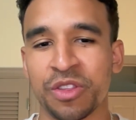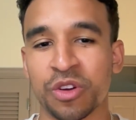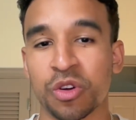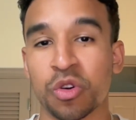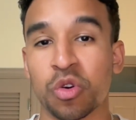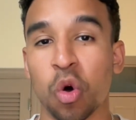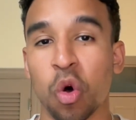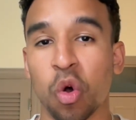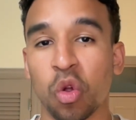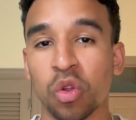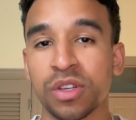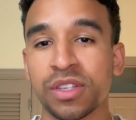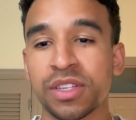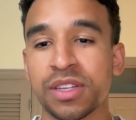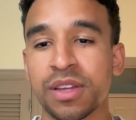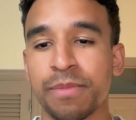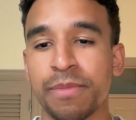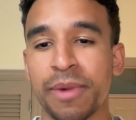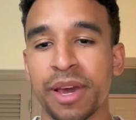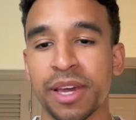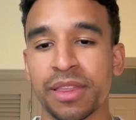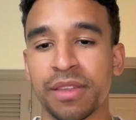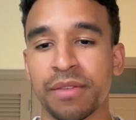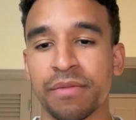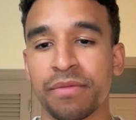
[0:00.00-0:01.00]
The goal is to
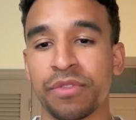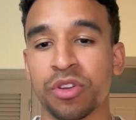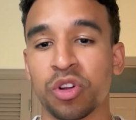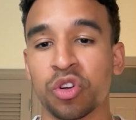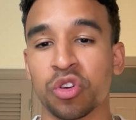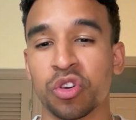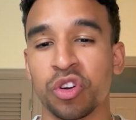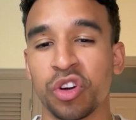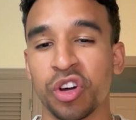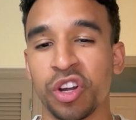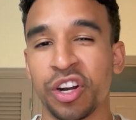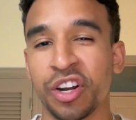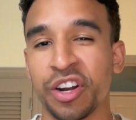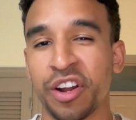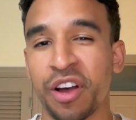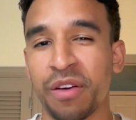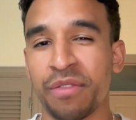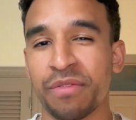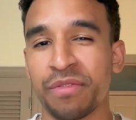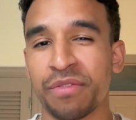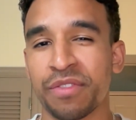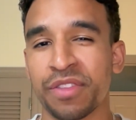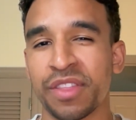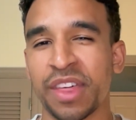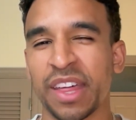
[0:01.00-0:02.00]
make them feel good
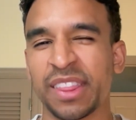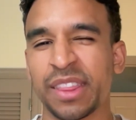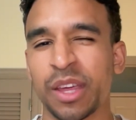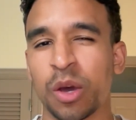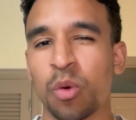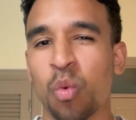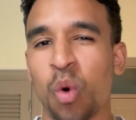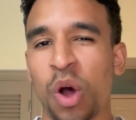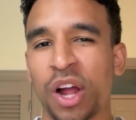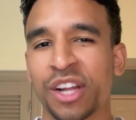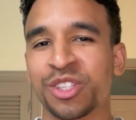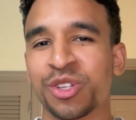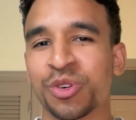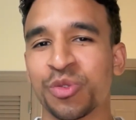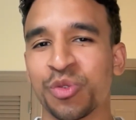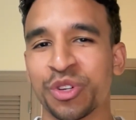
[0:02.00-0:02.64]
enough that they want to